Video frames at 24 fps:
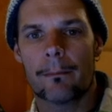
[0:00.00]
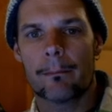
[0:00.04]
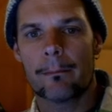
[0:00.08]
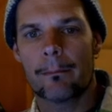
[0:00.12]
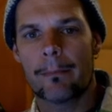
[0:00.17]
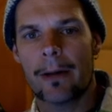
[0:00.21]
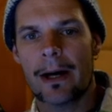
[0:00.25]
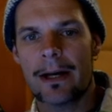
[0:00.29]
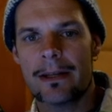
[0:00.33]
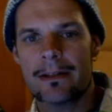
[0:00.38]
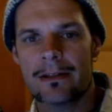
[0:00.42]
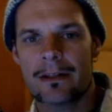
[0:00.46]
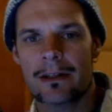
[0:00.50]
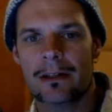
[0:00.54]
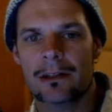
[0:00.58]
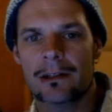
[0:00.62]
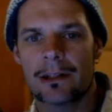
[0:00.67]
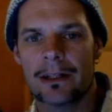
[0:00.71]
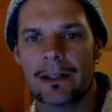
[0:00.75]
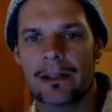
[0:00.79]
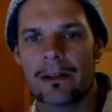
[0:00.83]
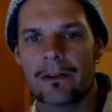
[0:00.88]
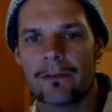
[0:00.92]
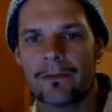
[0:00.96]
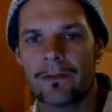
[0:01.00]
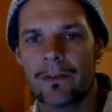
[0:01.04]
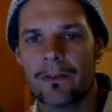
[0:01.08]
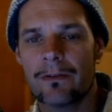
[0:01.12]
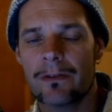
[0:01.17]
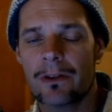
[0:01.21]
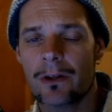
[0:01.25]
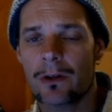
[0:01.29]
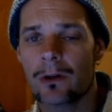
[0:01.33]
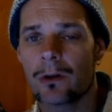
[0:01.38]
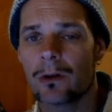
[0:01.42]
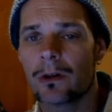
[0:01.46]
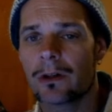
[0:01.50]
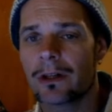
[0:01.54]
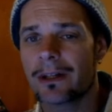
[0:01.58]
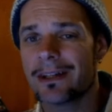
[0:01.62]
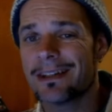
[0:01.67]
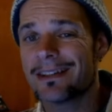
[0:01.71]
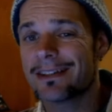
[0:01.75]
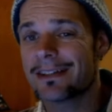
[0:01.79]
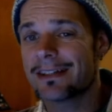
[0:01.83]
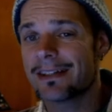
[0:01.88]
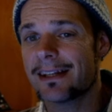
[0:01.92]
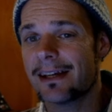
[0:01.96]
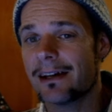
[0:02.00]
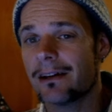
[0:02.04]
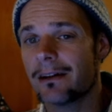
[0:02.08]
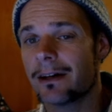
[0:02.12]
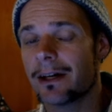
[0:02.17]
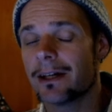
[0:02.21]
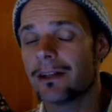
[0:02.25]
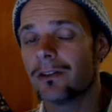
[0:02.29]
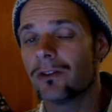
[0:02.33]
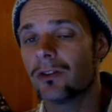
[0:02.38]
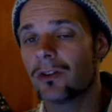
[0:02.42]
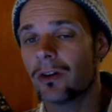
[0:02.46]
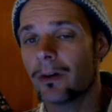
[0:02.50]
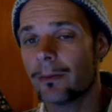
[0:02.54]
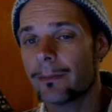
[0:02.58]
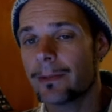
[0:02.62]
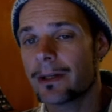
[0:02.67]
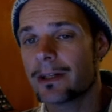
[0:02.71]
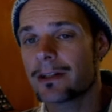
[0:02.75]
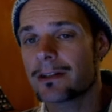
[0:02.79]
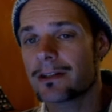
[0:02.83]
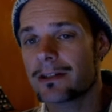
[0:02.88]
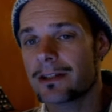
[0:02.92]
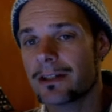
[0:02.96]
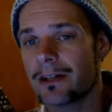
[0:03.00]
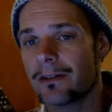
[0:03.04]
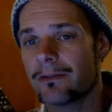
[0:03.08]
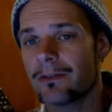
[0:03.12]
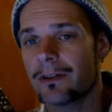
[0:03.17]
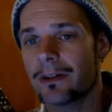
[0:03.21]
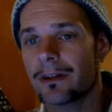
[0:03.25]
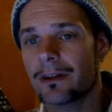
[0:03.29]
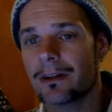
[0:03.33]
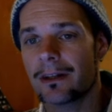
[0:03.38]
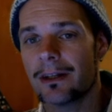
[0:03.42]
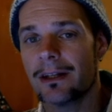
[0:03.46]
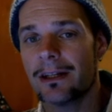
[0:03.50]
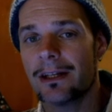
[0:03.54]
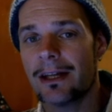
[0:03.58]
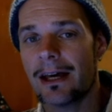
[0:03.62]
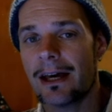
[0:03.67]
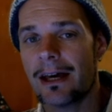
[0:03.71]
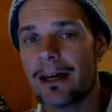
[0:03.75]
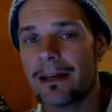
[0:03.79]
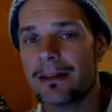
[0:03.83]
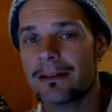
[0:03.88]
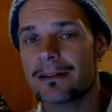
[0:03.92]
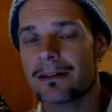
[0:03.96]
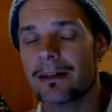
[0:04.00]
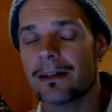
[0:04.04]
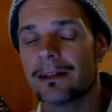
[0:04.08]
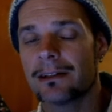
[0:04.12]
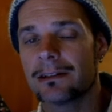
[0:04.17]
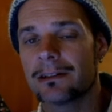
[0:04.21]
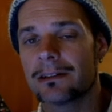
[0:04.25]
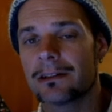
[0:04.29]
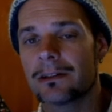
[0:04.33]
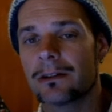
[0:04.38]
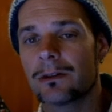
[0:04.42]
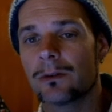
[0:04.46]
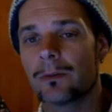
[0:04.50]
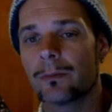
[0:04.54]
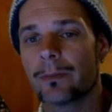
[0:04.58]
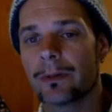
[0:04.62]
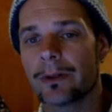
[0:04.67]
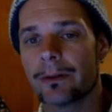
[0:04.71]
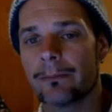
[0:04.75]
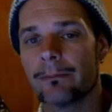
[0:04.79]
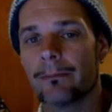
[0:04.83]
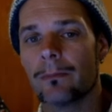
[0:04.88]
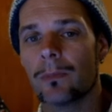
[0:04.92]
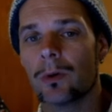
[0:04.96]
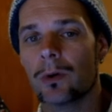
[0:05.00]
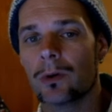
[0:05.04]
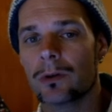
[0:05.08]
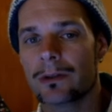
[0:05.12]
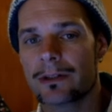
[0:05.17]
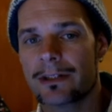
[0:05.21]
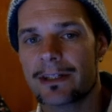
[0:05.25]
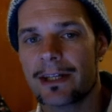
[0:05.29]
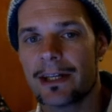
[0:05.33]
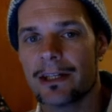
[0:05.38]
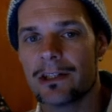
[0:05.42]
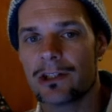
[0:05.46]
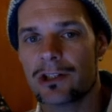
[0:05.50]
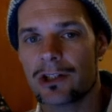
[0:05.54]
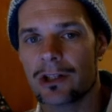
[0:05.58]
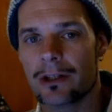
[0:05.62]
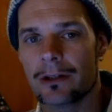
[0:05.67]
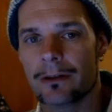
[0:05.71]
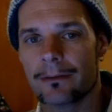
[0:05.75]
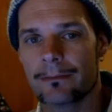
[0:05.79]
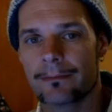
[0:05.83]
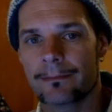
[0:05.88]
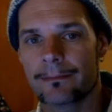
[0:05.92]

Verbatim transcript: Basically the fifth chord is now a dominant seventh and has a little bit more tension.